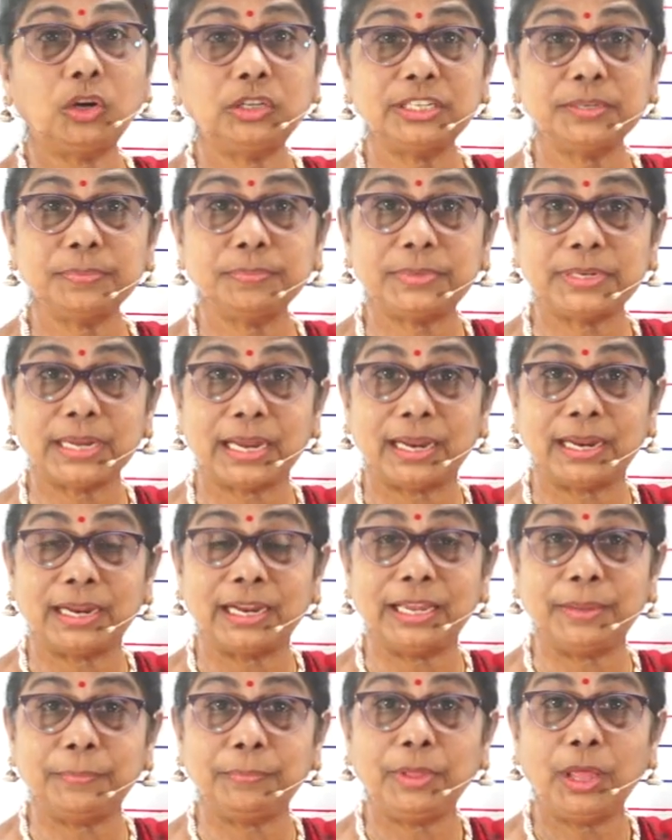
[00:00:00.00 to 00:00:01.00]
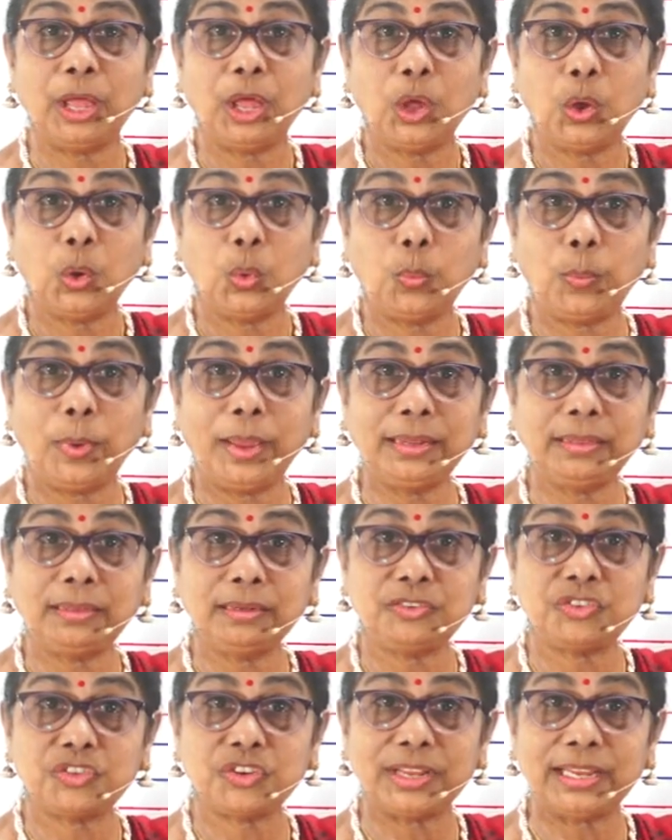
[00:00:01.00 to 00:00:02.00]
autumn time, when
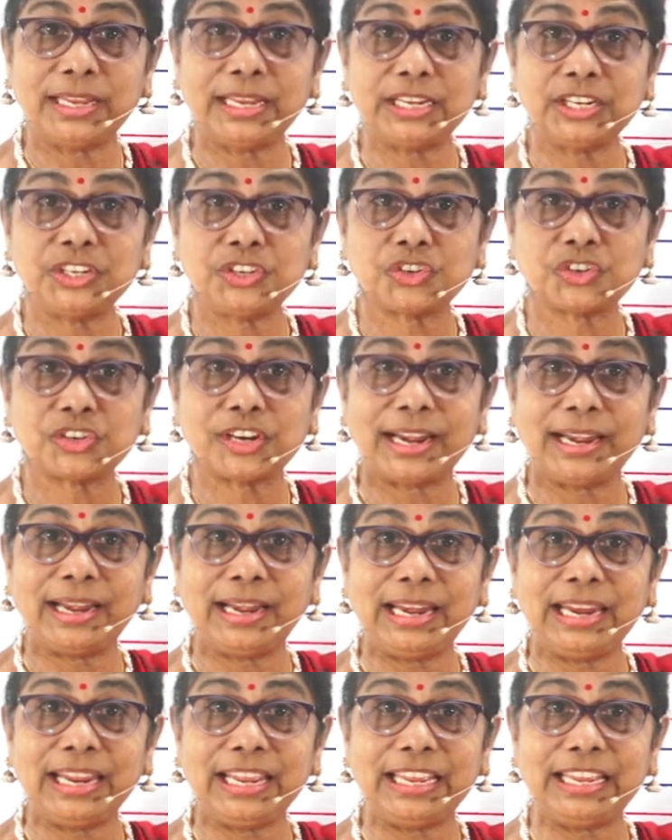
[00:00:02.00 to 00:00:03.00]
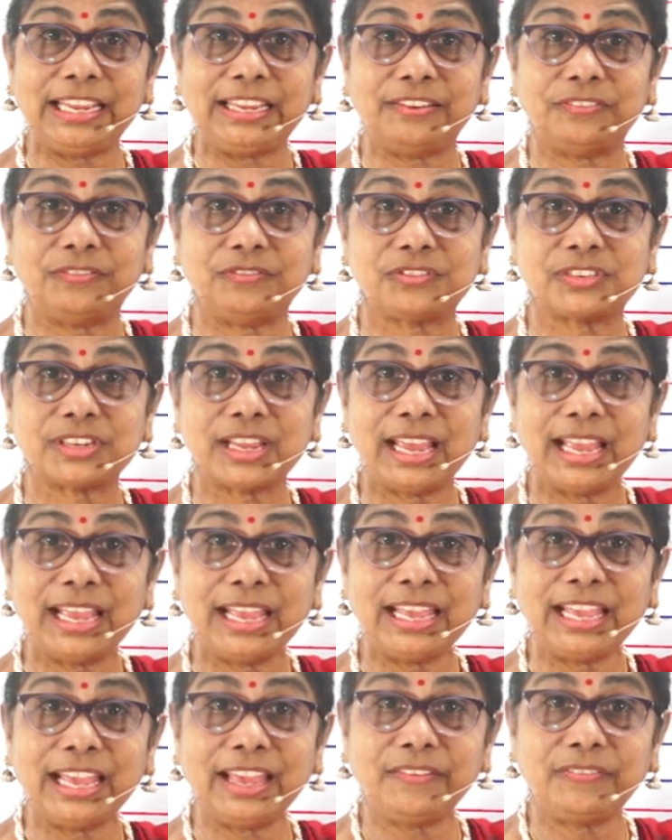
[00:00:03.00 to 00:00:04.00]
the trees shed leaves,
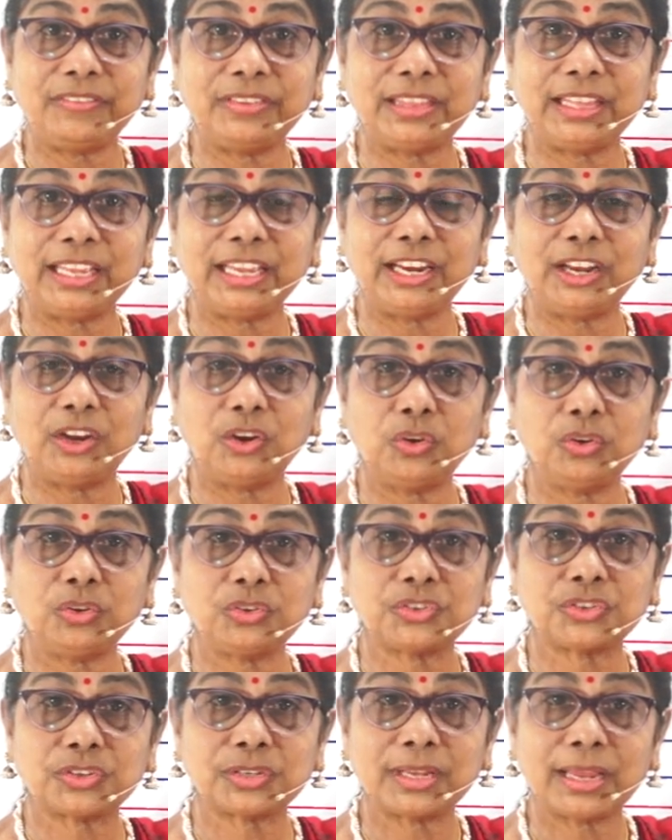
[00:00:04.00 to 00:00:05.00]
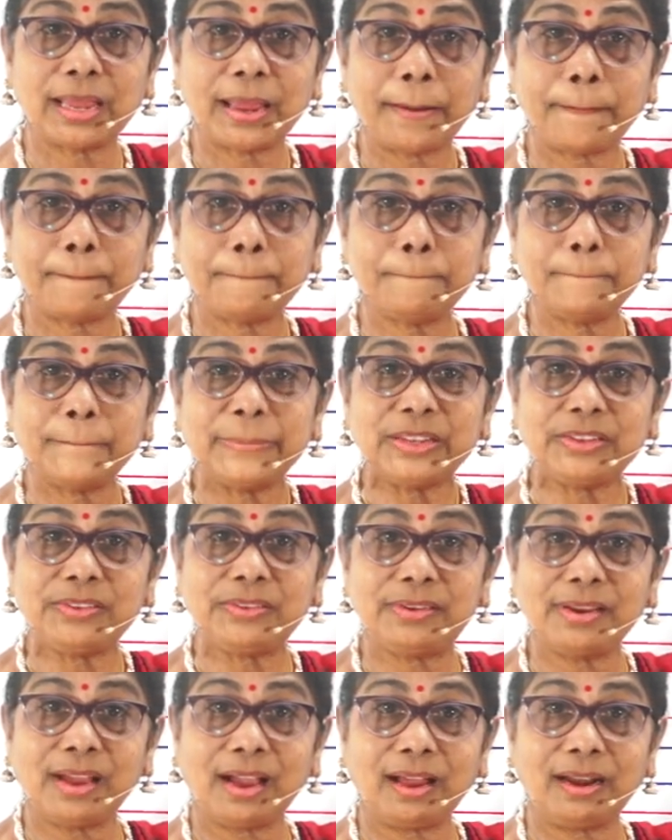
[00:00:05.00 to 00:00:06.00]
everything looks
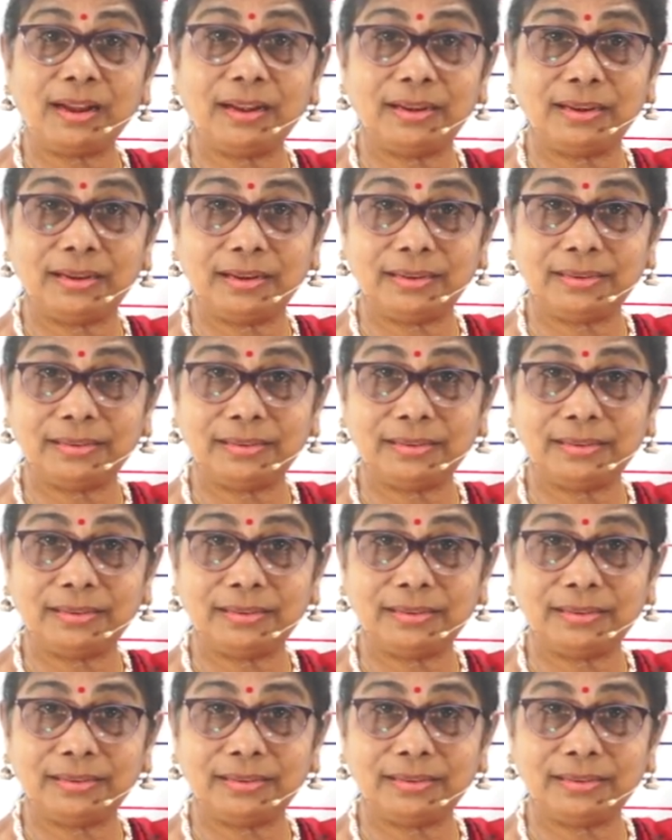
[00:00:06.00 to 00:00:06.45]
dull.